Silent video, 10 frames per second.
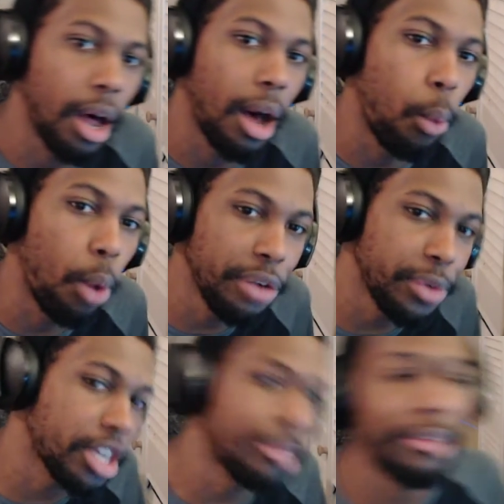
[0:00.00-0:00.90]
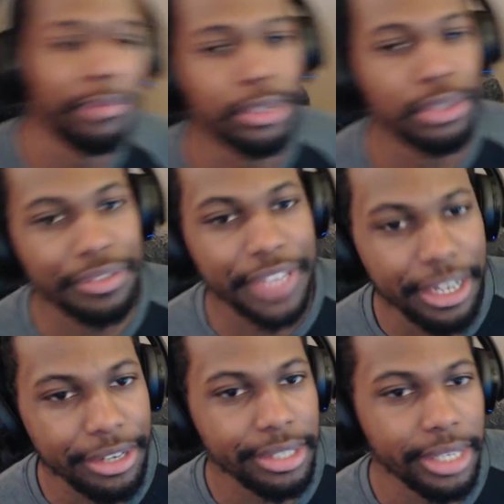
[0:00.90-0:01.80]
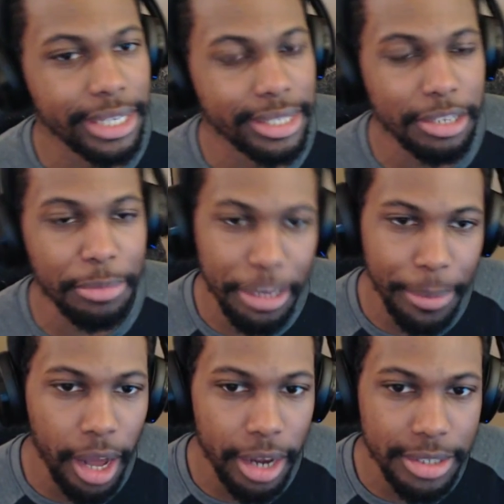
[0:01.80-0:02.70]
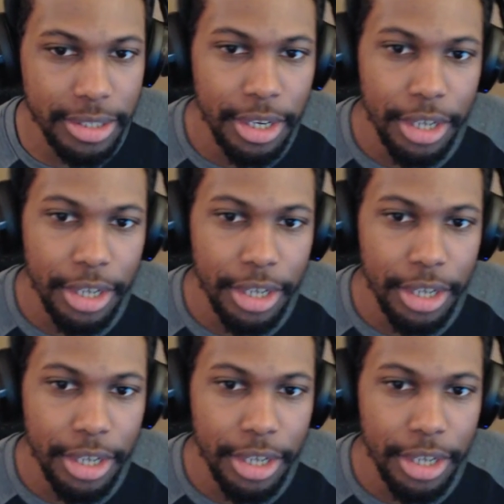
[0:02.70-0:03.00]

Wonderful thing about Fortress of Gears is it's a mini box,